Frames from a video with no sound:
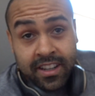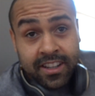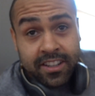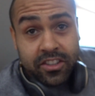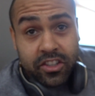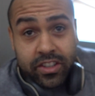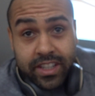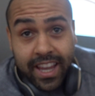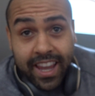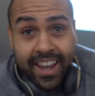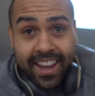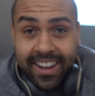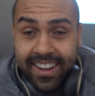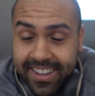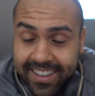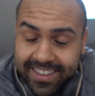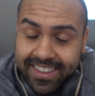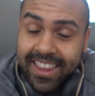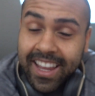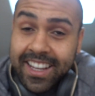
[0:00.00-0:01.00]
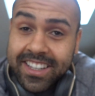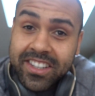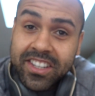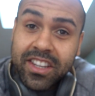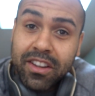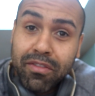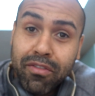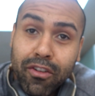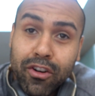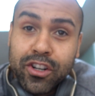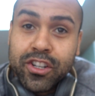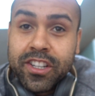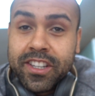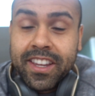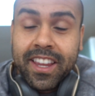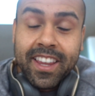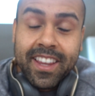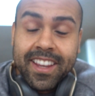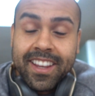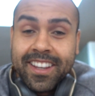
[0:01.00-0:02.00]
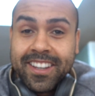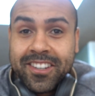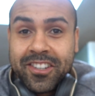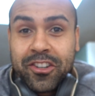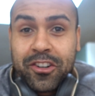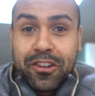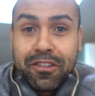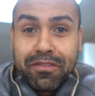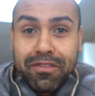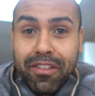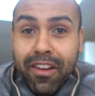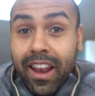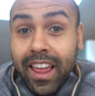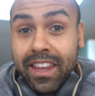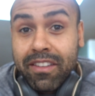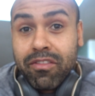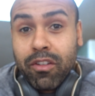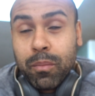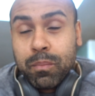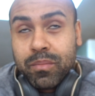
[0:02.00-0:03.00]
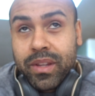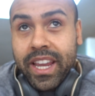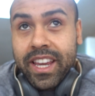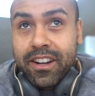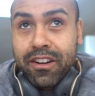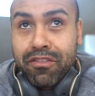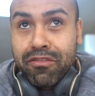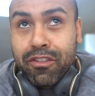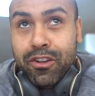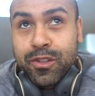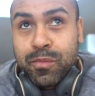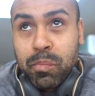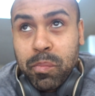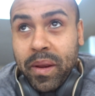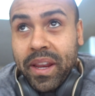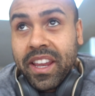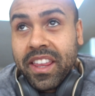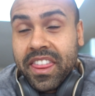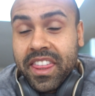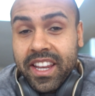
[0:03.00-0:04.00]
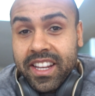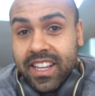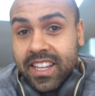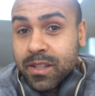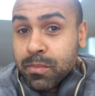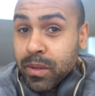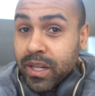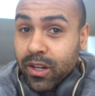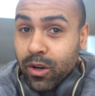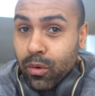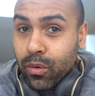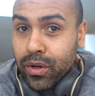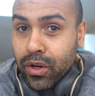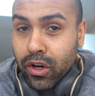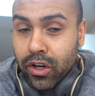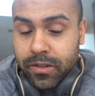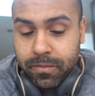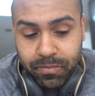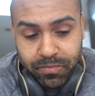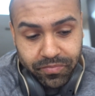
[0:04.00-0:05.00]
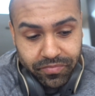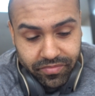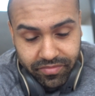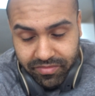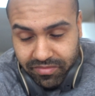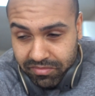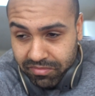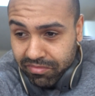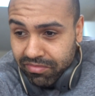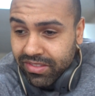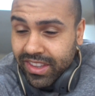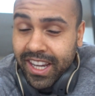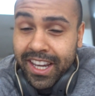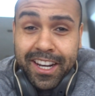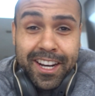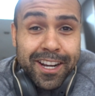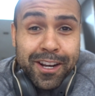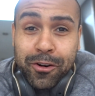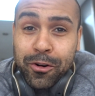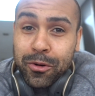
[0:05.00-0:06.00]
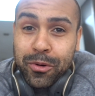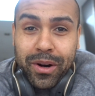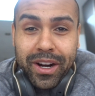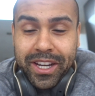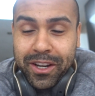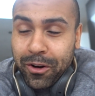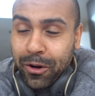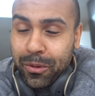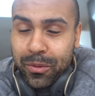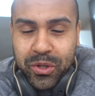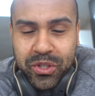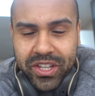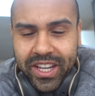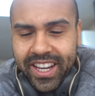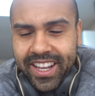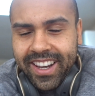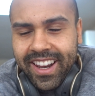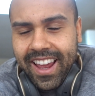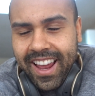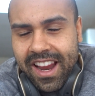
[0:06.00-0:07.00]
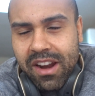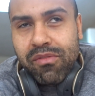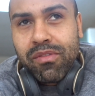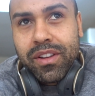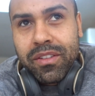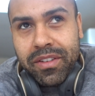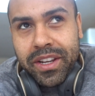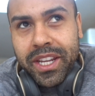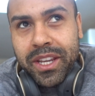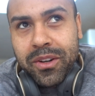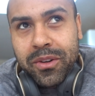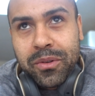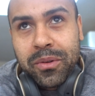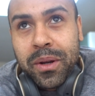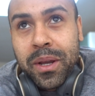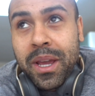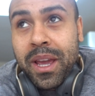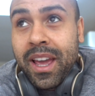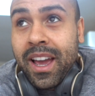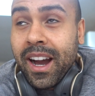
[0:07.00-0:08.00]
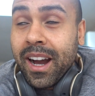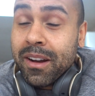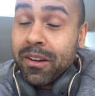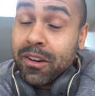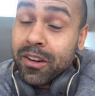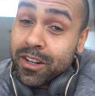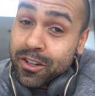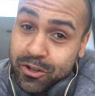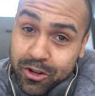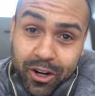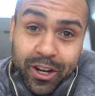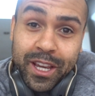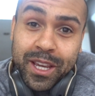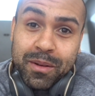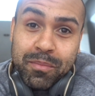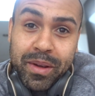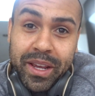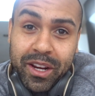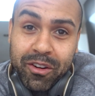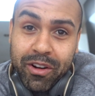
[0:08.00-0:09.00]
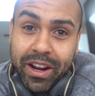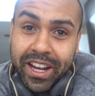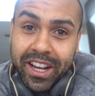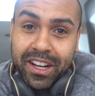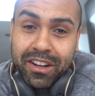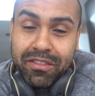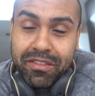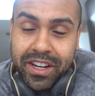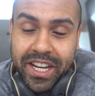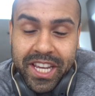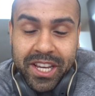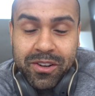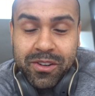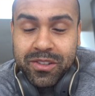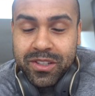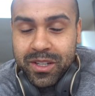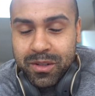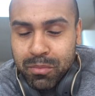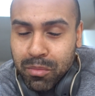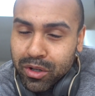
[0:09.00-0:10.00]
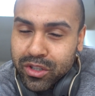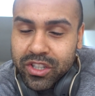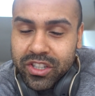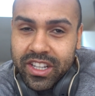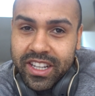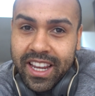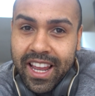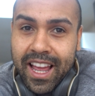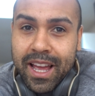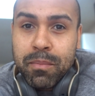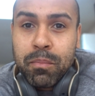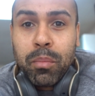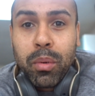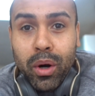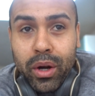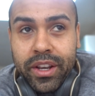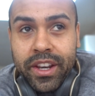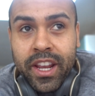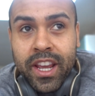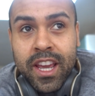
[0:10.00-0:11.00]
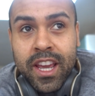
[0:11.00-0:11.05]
So yeah, that's the first sort of life update, our first big thing that's been going on. And I know I always say it every video, I'm gonna try and make regular videos as much as I can, but